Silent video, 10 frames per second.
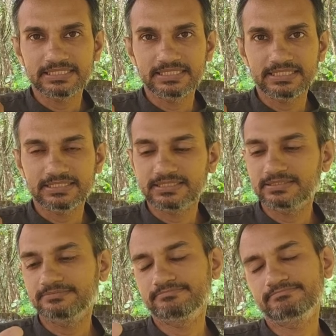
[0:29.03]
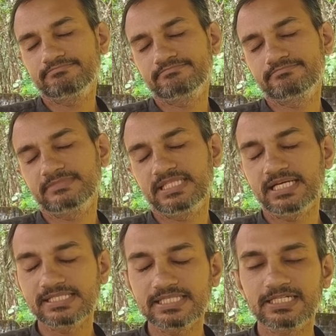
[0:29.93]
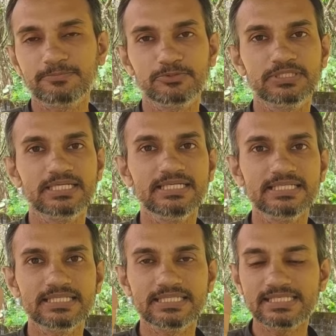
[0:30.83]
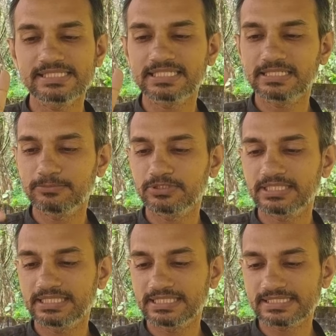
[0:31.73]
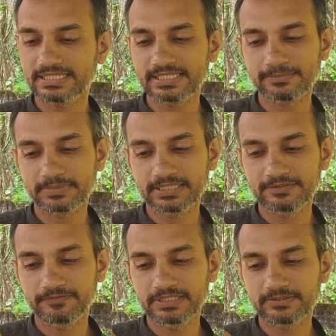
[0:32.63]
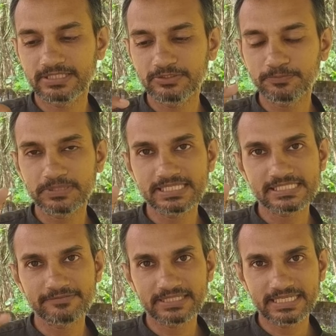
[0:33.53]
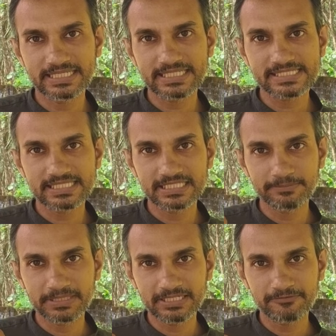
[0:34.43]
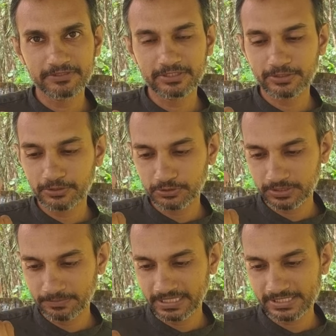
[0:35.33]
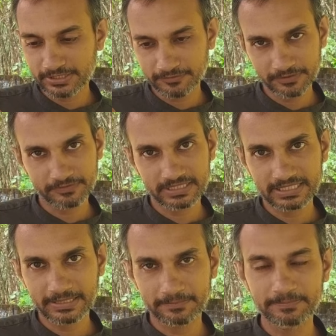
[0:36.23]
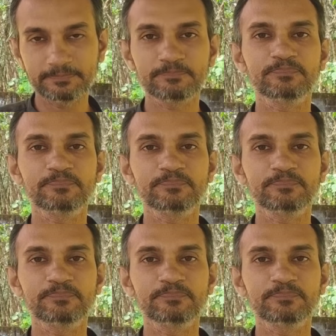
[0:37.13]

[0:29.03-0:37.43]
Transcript: Nasika Mudra. Nasika Mudra is nothing but we try to place our index and the middle finger onto the base of our thumb.